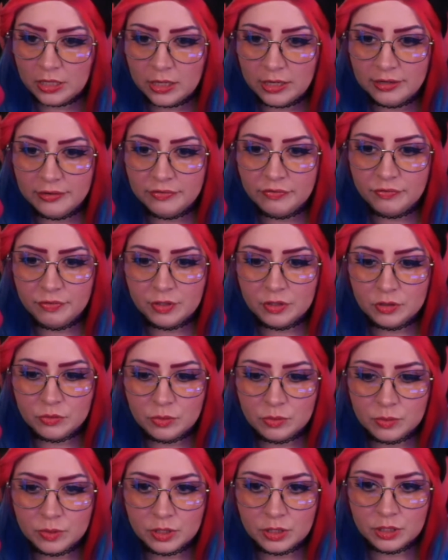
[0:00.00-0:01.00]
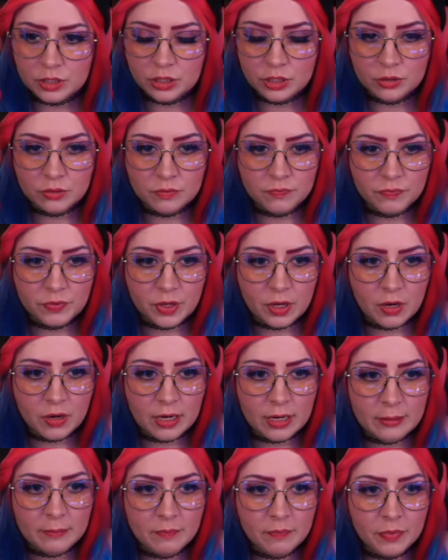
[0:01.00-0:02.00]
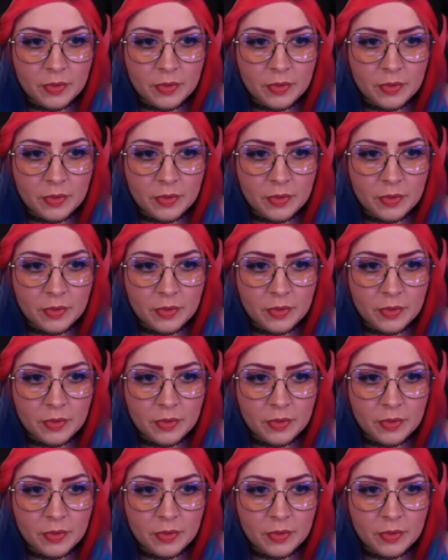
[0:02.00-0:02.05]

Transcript: knife is what we're gonna do. All right.